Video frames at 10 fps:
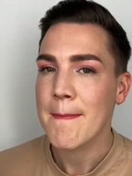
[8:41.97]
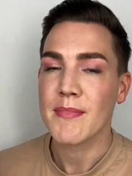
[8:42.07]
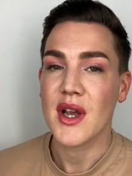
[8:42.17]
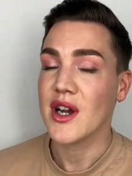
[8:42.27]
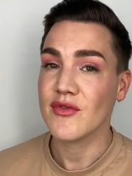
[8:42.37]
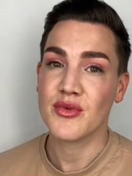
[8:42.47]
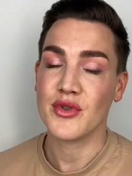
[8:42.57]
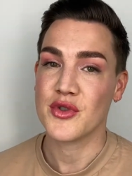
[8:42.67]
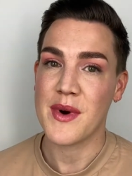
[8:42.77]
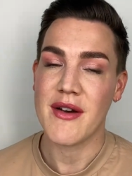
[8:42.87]
They're comfortable
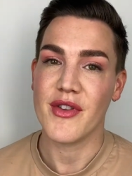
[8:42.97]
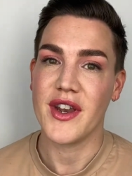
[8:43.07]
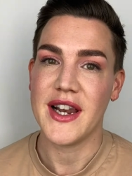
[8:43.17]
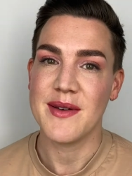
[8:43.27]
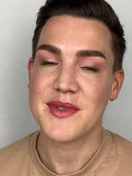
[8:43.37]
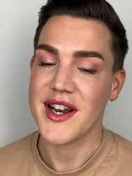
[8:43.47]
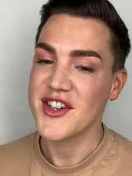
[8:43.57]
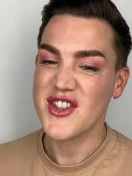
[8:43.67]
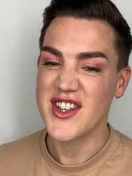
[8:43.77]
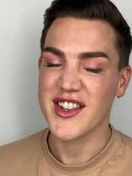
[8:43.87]
to wear on the lips, and I
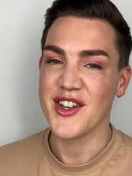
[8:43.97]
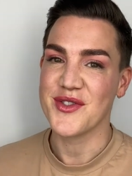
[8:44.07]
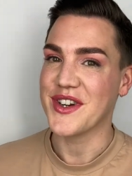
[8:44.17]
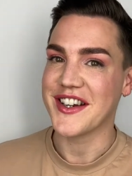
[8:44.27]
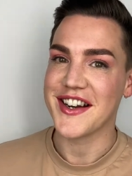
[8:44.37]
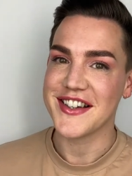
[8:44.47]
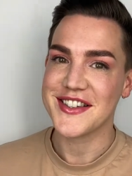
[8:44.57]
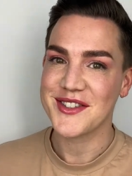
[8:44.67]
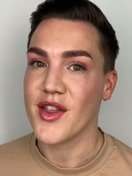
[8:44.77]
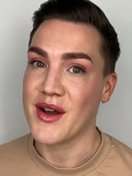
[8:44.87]
just think they look really
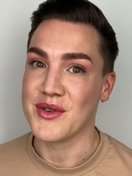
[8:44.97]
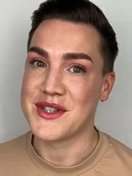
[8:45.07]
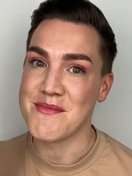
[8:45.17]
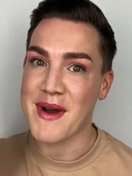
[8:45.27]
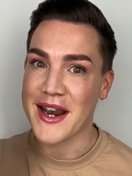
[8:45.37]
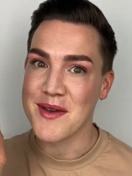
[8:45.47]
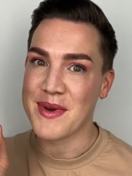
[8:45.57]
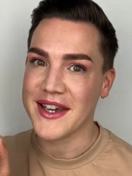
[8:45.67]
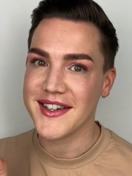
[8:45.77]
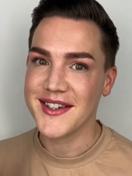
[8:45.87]
nice. That one's in Ballet
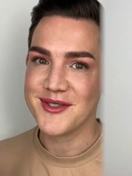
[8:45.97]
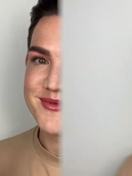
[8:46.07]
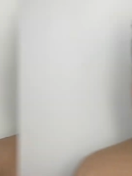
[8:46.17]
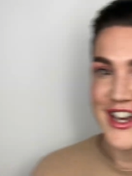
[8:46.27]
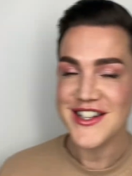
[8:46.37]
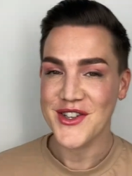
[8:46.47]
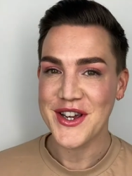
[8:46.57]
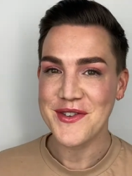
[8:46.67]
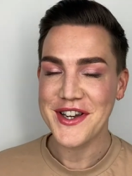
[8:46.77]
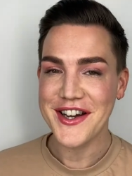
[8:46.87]
Pink. Okay, so
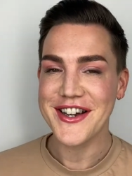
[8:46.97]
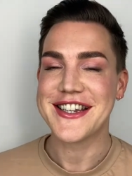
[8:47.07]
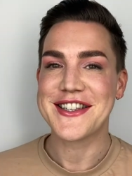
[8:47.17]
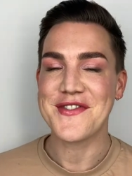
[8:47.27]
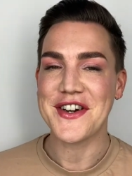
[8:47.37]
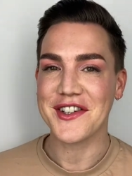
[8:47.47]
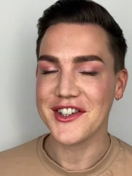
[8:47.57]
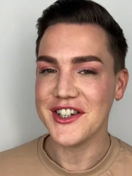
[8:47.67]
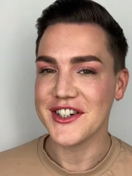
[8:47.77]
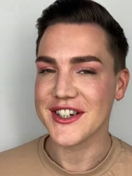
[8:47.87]
here we are. Here's the final
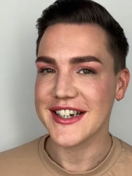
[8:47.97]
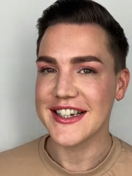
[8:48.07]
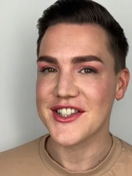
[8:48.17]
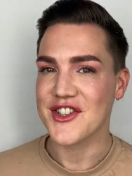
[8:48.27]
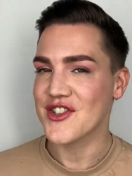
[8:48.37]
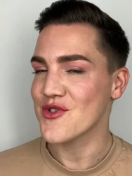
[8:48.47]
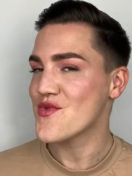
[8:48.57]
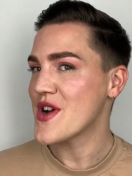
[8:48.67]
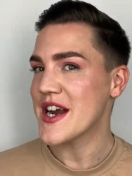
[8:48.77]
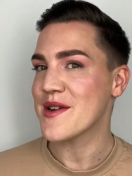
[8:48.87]
look. It's just a
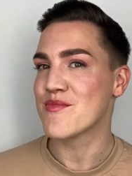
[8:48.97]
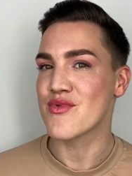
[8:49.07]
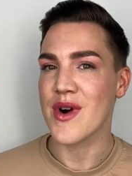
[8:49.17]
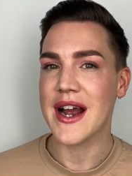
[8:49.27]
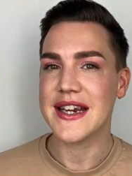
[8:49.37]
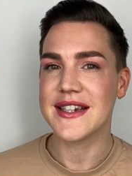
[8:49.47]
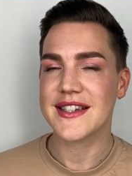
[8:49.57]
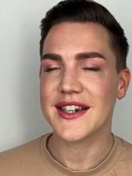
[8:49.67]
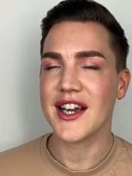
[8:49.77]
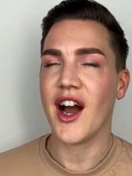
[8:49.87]
really
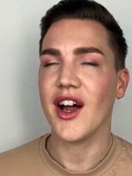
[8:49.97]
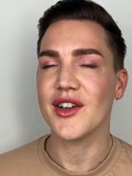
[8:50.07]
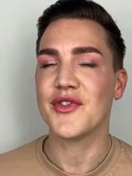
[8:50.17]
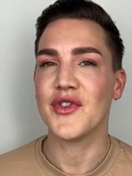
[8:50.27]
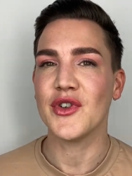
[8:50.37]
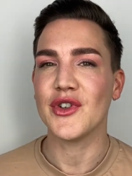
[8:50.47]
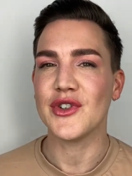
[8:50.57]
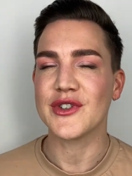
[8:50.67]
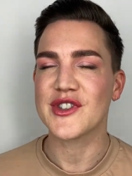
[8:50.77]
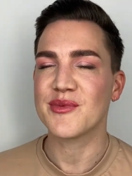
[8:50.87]
bright,
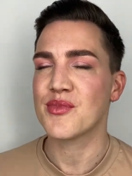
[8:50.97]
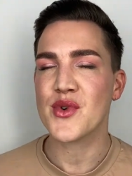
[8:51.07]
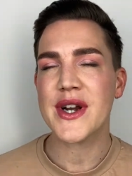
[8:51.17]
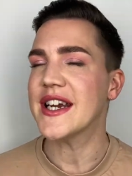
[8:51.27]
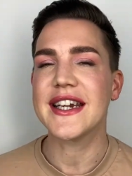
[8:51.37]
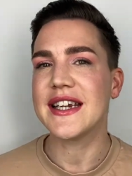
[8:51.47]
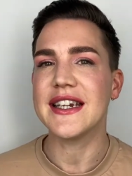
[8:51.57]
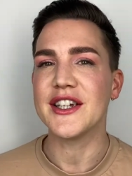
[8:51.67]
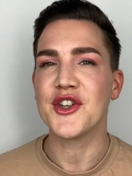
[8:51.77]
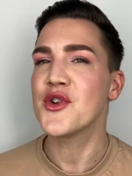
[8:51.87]
colourful,
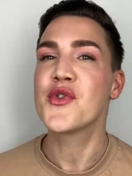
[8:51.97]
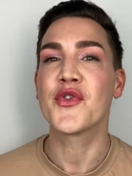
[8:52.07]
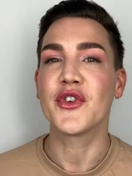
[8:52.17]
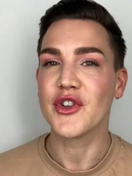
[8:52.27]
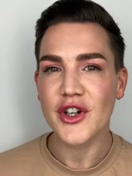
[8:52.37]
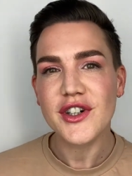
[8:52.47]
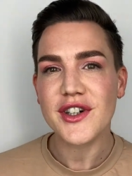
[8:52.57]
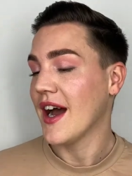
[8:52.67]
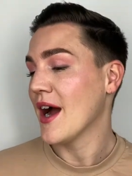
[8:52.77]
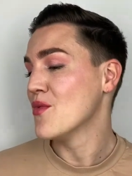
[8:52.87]
springy, youthful
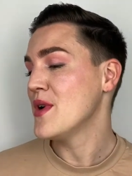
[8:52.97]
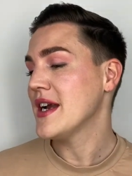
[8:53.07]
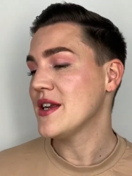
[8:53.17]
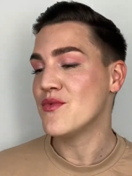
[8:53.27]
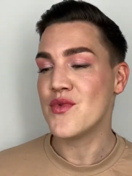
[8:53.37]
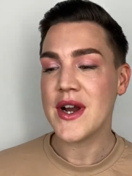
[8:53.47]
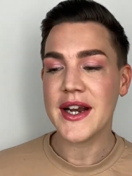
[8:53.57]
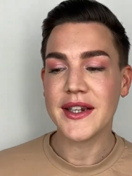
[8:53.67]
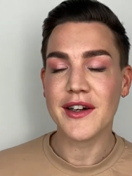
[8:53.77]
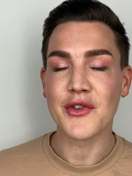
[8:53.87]
look. I really,
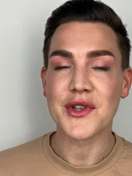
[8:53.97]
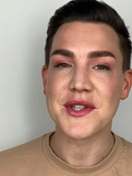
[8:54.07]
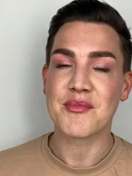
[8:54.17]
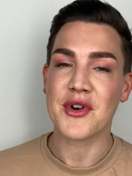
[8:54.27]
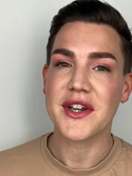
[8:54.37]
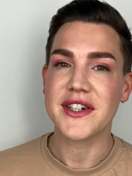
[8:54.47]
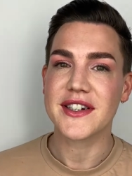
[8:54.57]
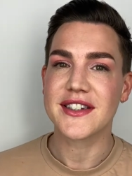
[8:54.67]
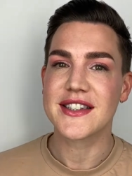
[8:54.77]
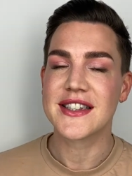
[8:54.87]
really love all these
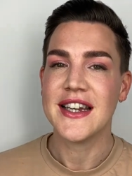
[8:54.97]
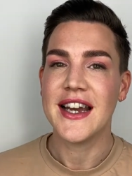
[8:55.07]
products.